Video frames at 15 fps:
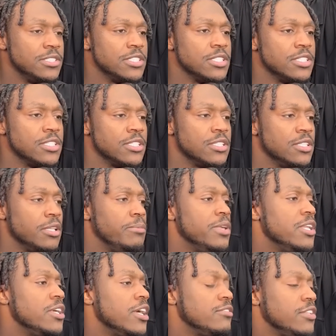to the
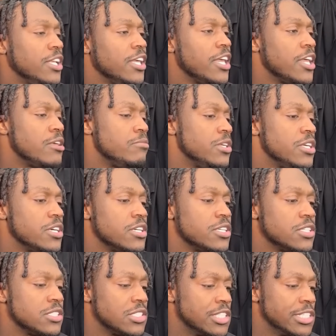media after the game,
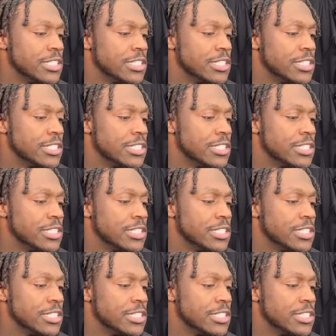because